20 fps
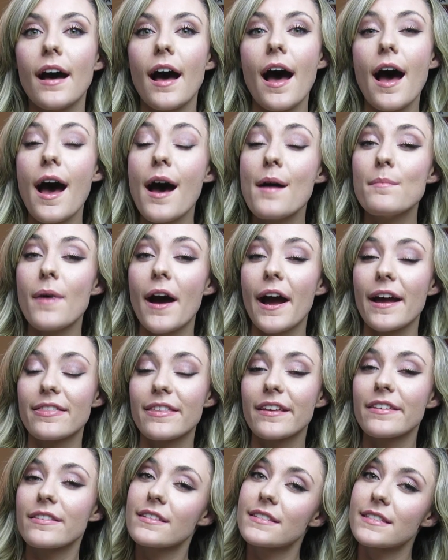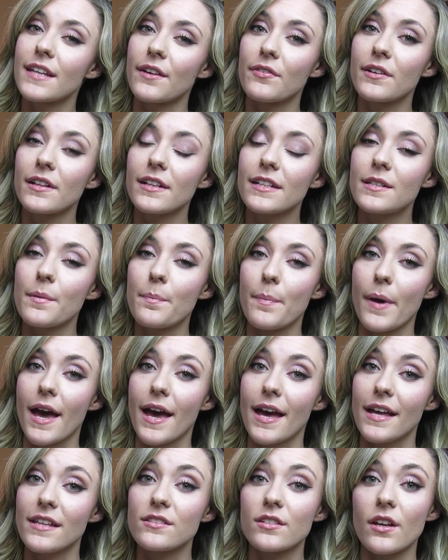I think this definitely
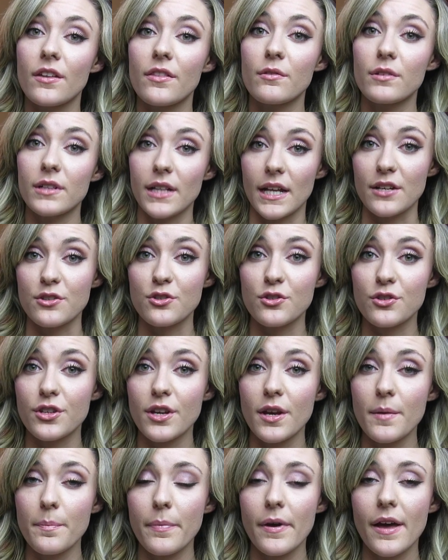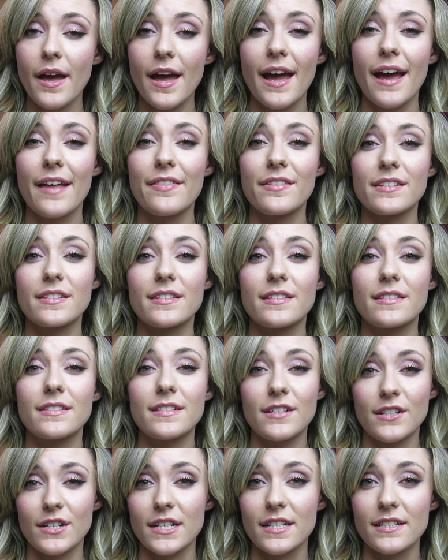depends on the relationship and the
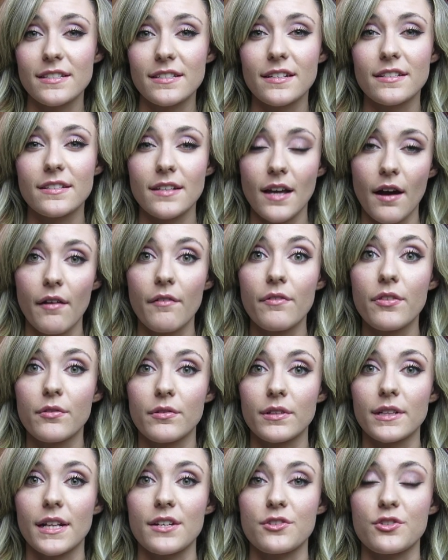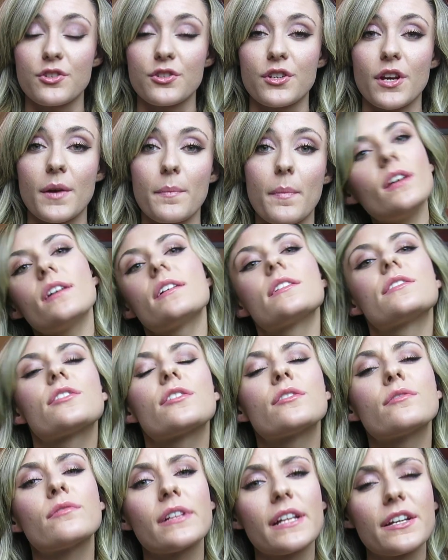seriousness of the relationship.
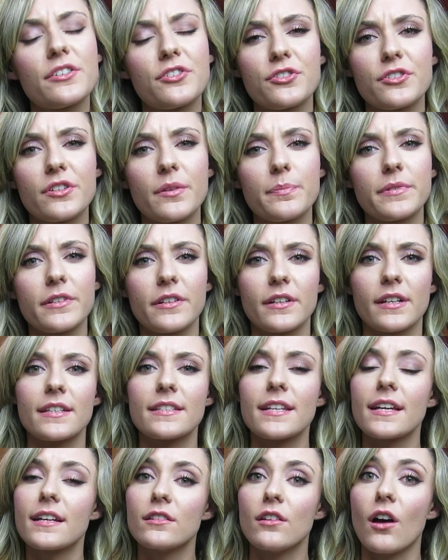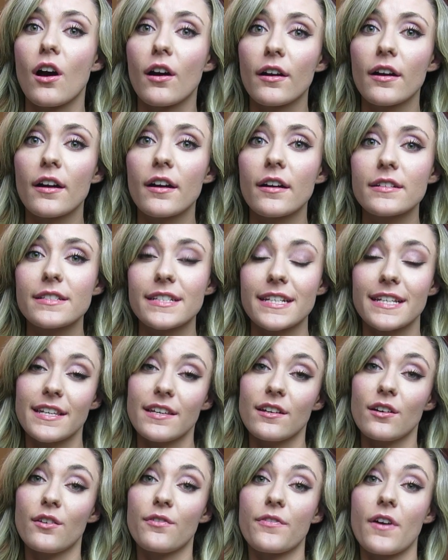Certain relationships are going to take longer to
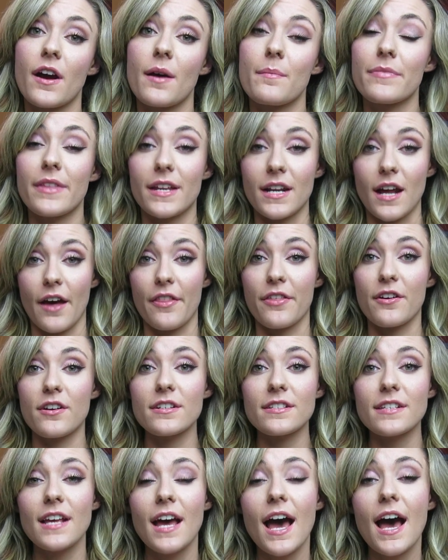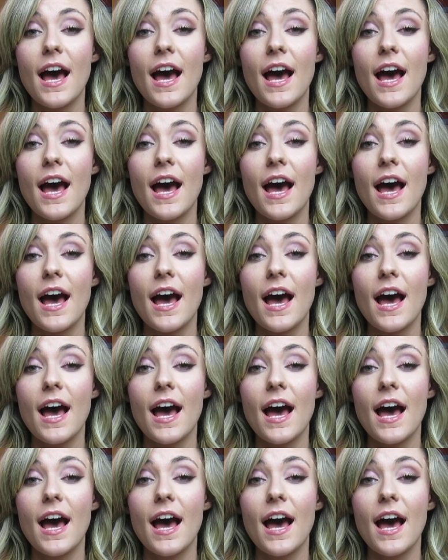heal from than others.